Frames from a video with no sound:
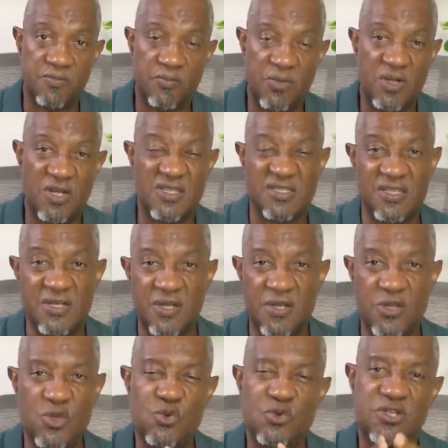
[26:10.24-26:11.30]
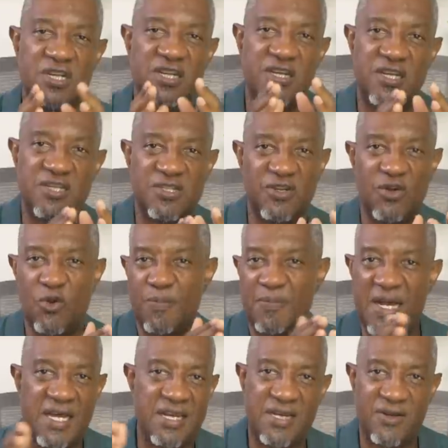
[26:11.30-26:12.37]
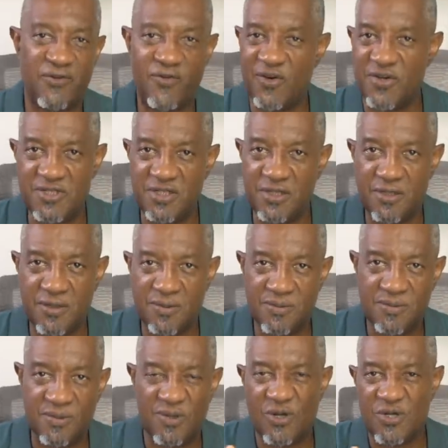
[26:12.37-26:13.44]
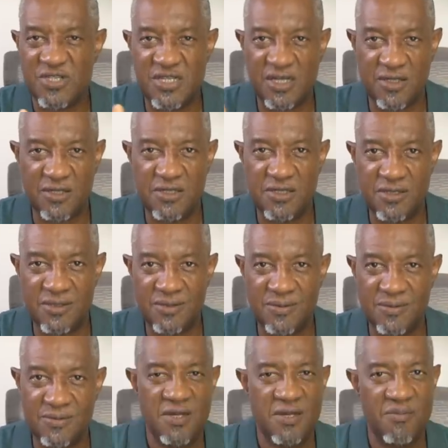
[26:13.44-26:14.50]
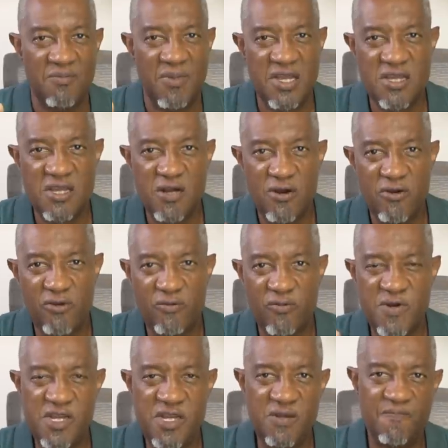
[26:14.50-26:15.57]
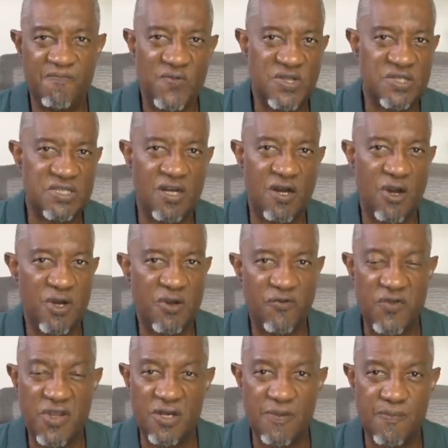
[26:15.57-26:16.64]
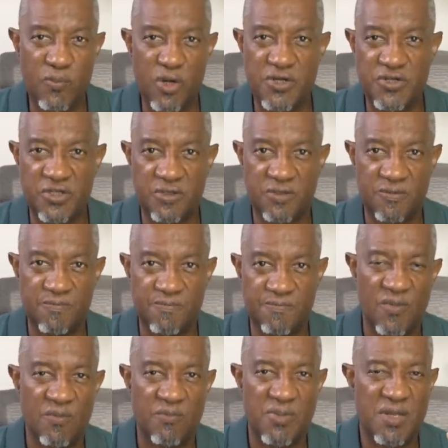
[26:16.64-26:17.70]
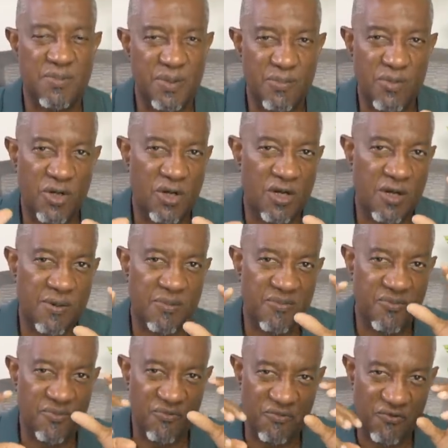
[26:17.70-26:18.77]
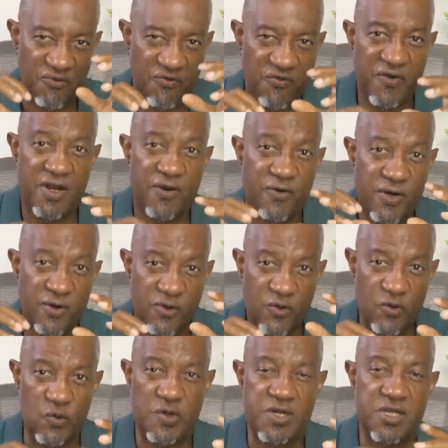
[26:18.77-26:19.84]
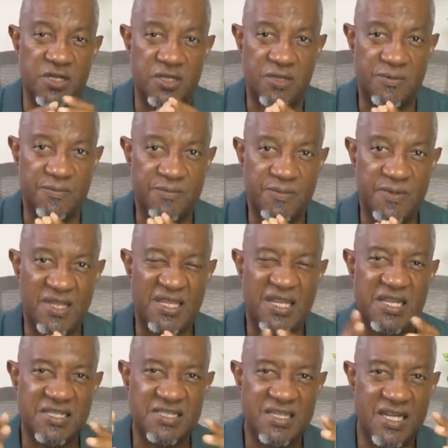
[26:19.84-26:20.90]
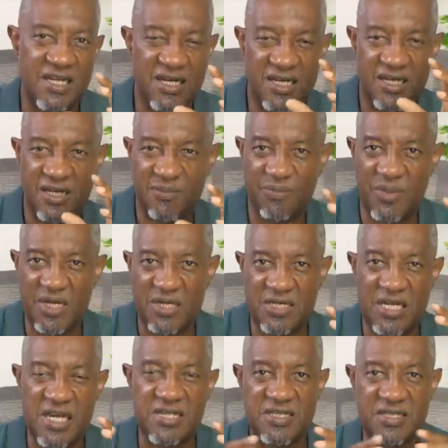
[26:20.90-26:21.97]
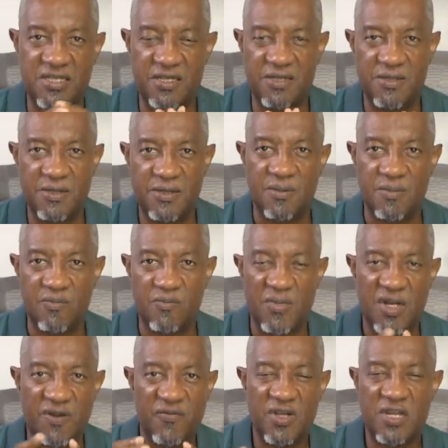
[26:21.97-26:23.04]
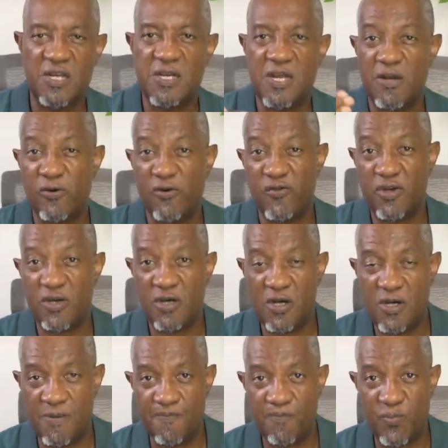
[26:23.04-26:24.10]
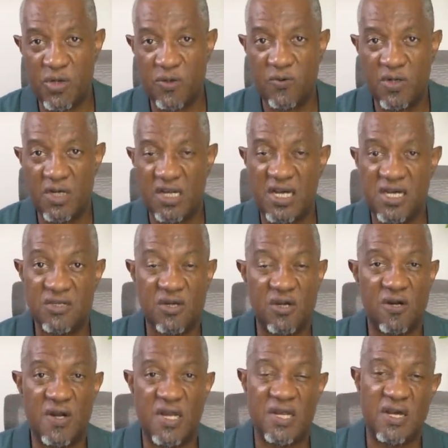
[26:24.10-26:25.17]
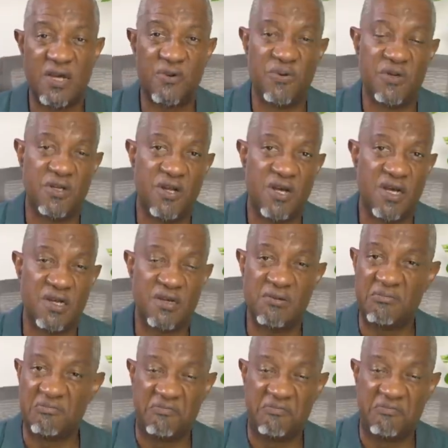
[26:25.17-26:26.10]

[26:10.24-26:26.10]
because usually it doesn't go bad in the first year or second year. By year three, you're starting to feel the pressure. People become very real. Things get a little bit testy. But if you can get over the hump and realize, all right, I only got